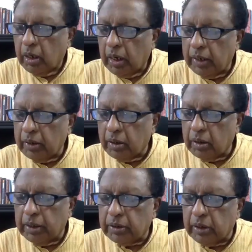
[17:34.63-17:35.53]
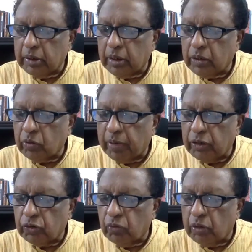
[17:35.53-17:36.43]
Another incident that took
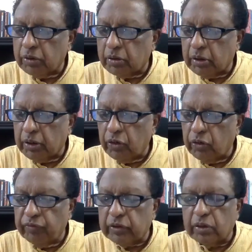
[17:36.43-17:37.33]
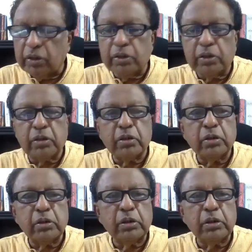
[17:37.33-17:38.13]
place was in universities